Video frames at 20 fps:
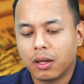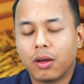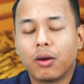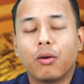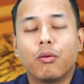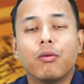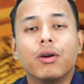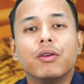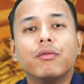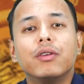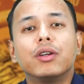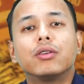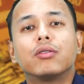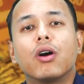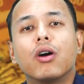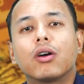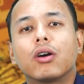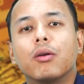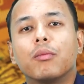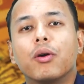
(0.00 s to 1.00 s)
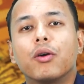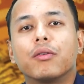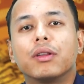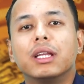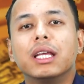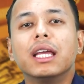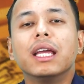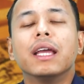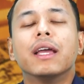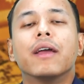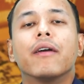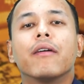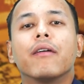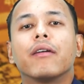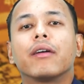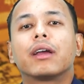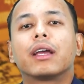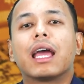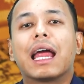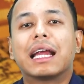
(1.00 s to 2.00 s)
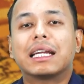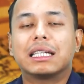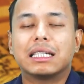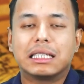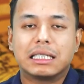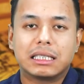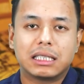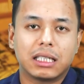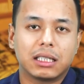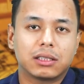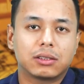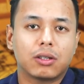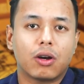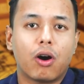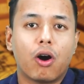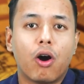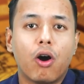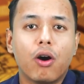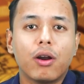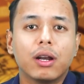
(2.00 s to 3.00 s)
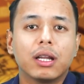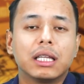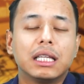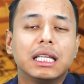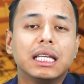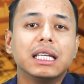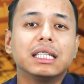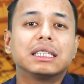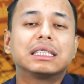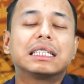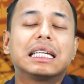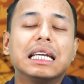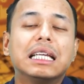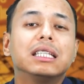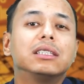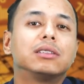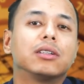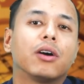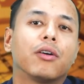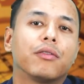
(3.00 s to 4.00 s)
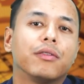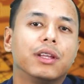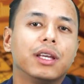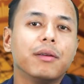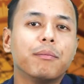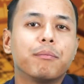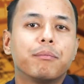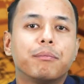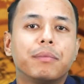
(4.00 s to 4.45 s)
When we talk about the characteristics or the skills of the